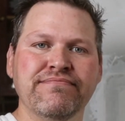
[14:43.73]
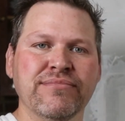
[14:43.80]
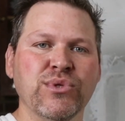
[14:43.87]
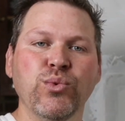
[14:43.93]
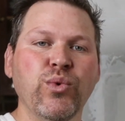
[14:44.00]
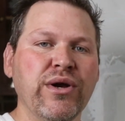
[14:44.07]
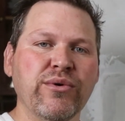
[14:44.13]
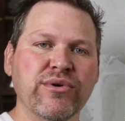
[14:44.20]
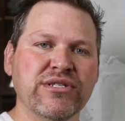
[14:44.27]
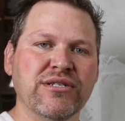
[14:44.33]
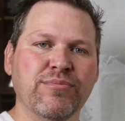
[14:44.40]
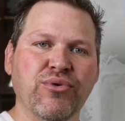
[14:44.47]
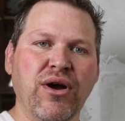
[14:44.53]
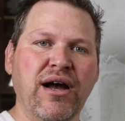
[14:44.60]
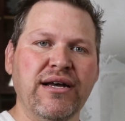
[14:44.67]
We were
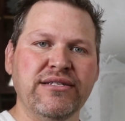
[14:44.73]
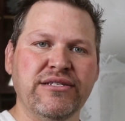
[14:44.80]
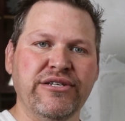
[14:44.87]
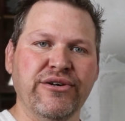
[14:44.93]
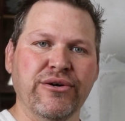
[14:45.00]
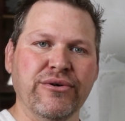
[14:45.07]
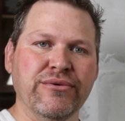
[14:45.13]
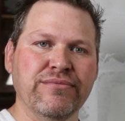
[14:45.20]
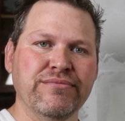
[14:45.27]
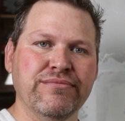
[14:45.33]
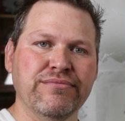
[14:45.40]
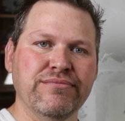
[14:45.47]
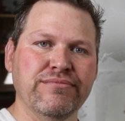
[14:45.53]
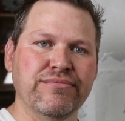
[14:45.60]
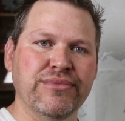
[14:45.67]
surprised too,
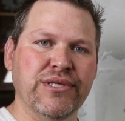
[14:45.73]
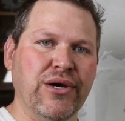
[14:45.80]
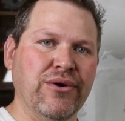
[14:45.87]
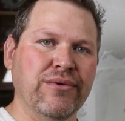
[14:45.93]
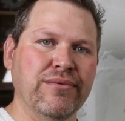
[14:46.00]
so.